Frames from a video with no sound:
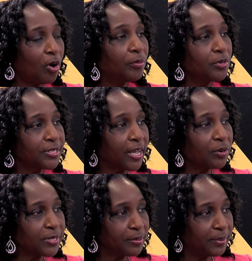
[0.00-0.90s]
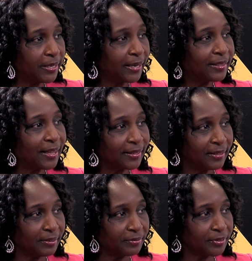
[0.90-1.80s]
almost equitably at that
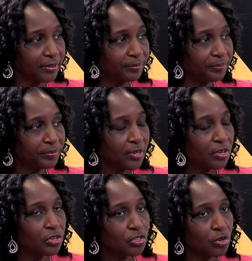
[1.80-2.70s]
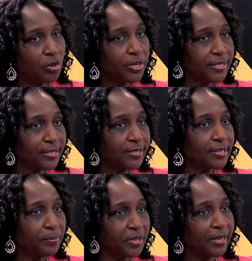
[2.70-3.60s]
level. So it is
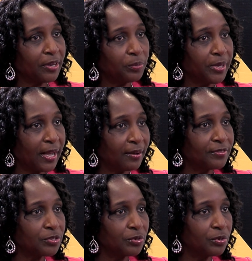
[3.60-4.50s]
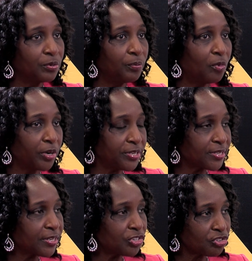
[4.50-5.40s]
something that we have to
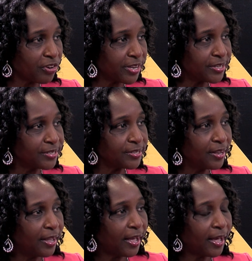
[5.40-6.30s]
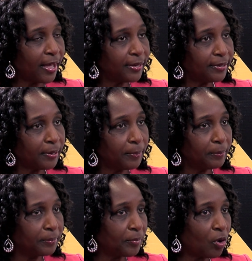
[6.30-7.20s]
monitor the trends and
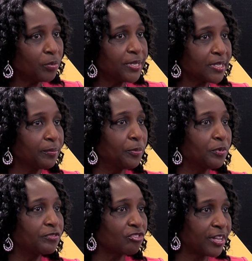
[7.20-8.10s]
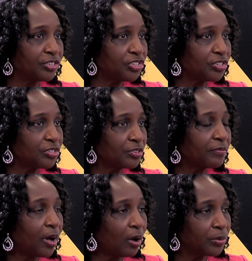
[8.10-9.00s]
um, always come up with strategies
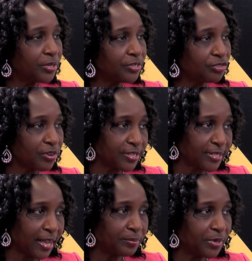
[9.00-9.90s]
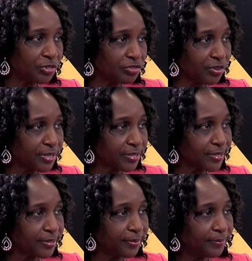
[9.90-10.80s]
of how these trends can be
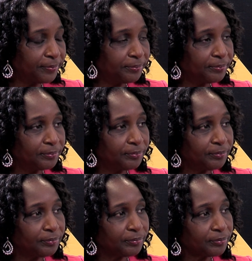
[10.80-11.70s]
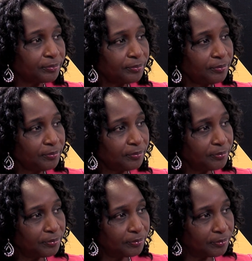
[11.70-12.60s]
addressed. Okay, so this
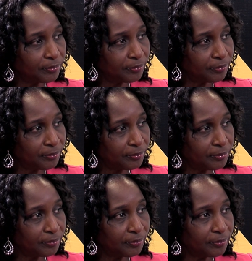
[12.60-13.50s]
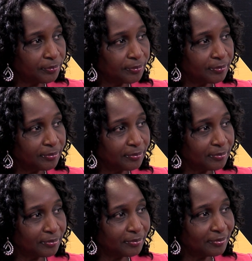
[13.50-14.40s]
next question is sort of uh, personal.